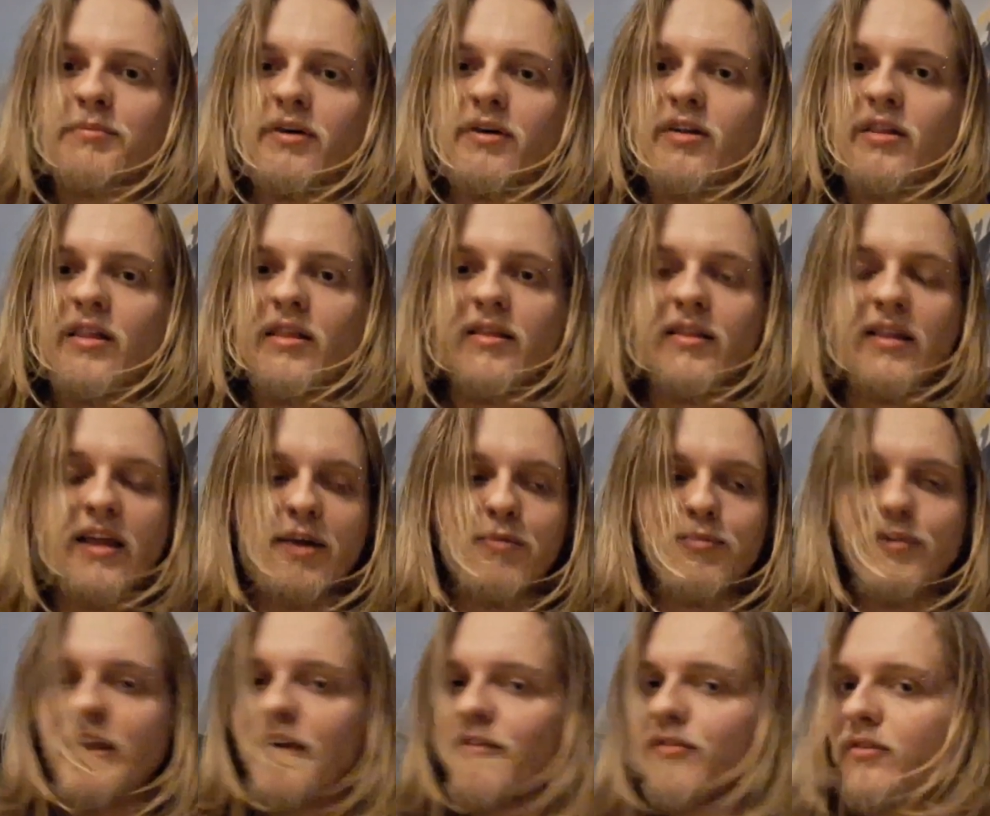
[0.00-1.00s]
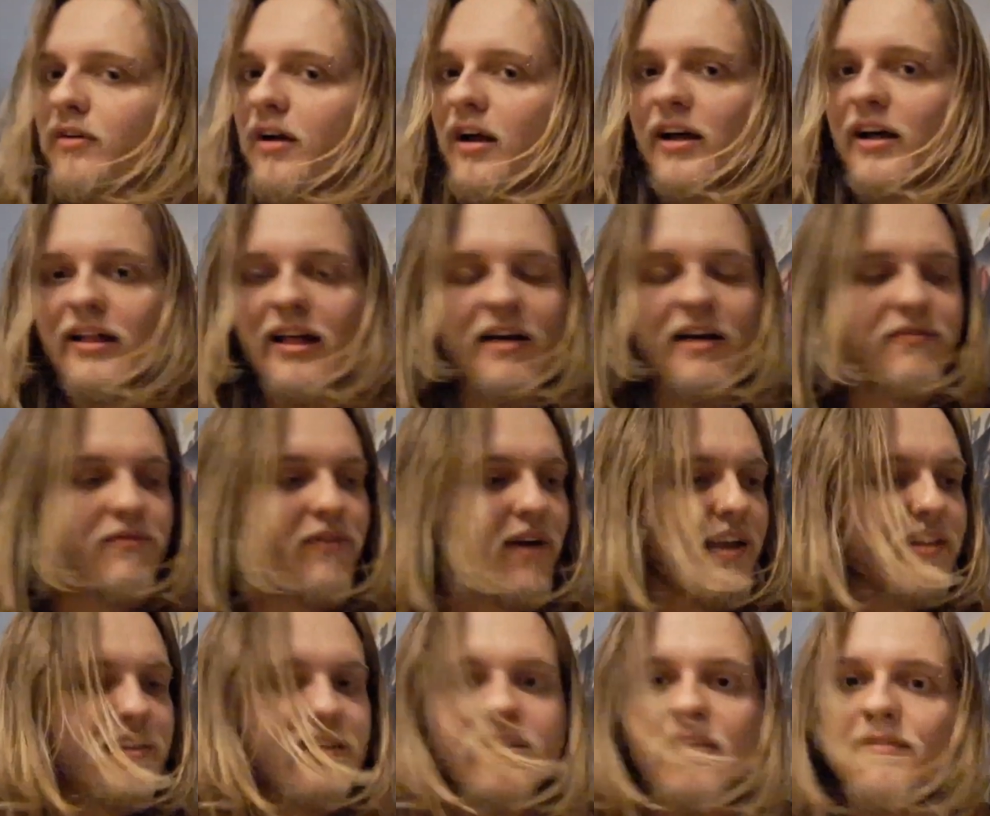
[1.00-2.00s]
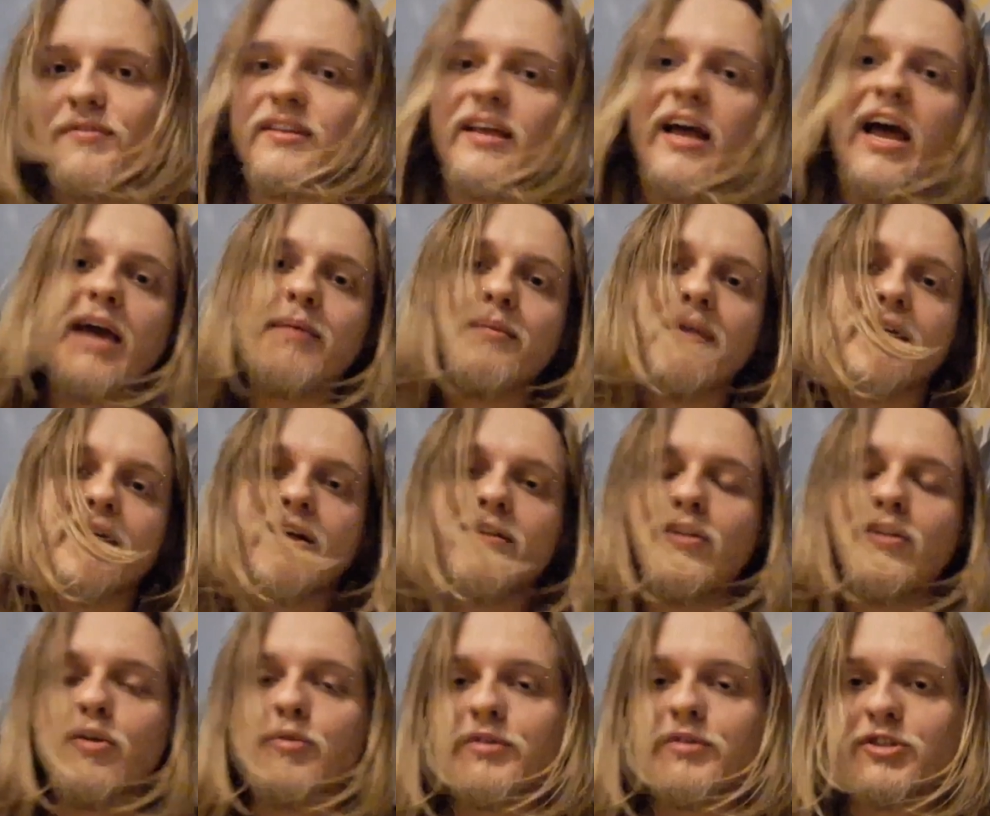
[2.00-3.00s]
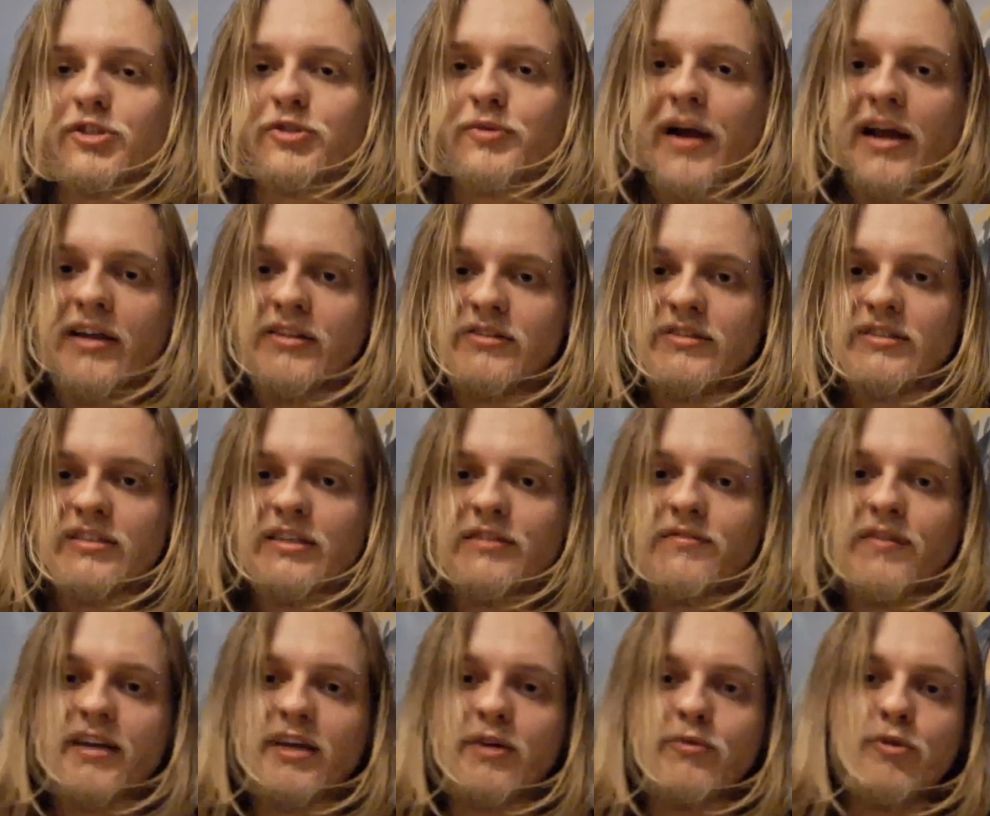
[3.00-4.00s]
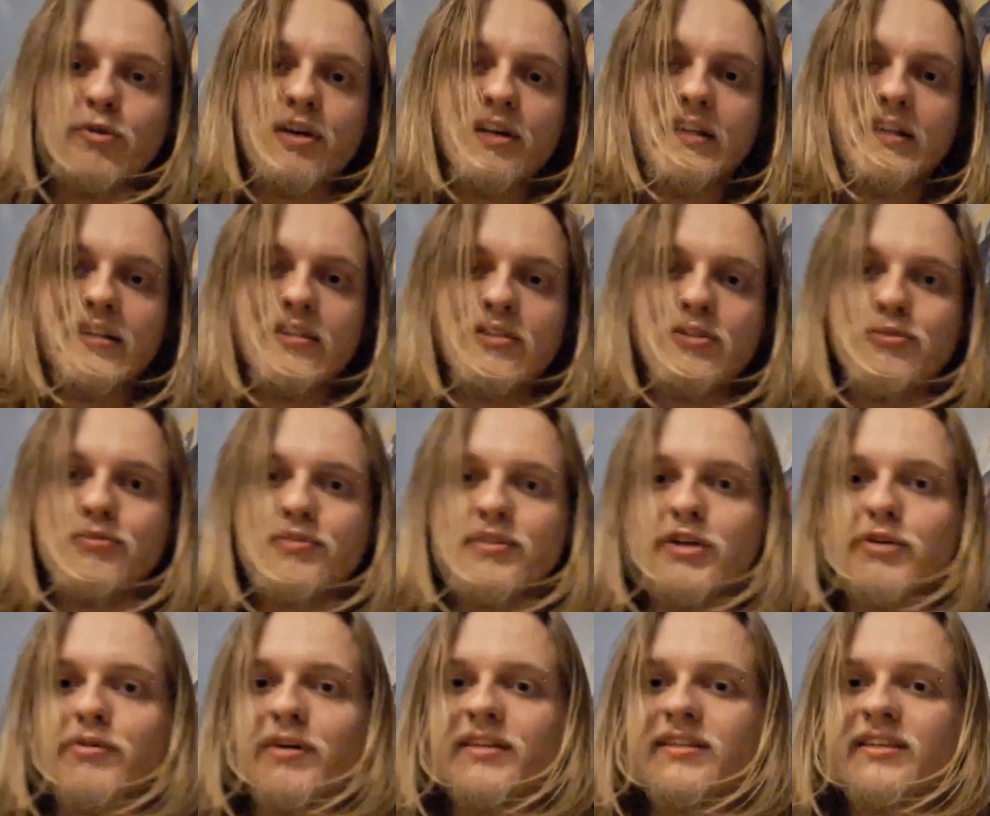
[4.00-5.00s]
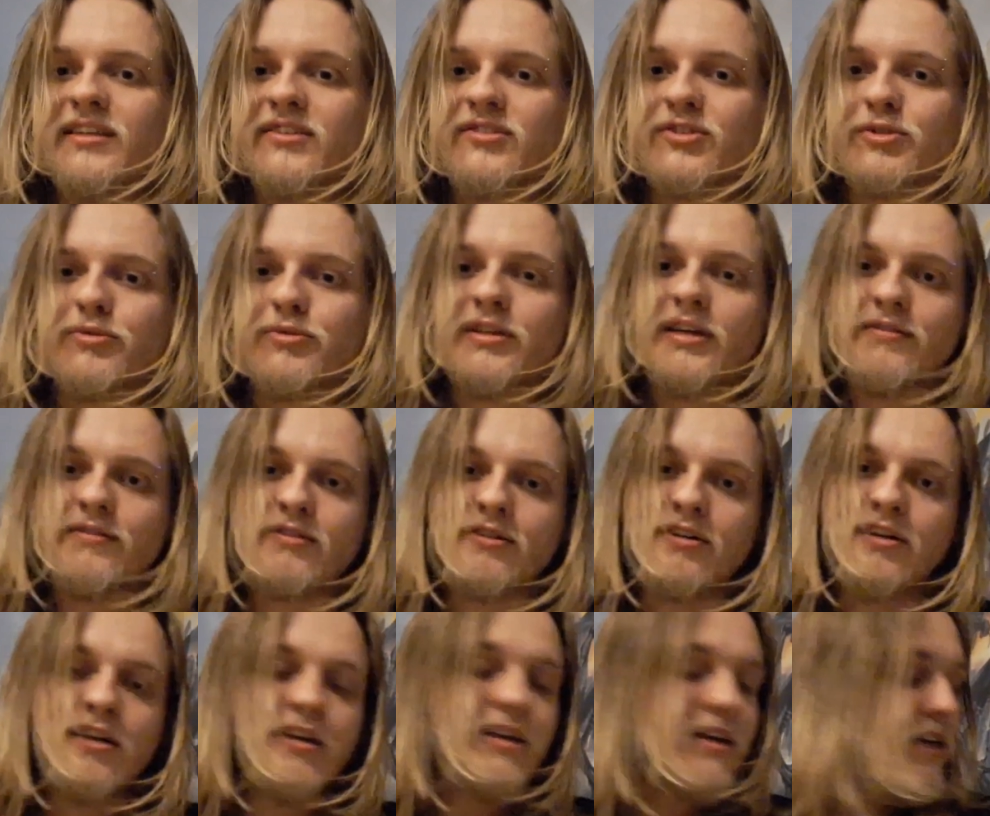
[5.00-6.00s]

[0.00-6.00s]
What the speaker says: but like whenever I find enough time, like I'll always try to see if I can work on any new video ideas or whatever.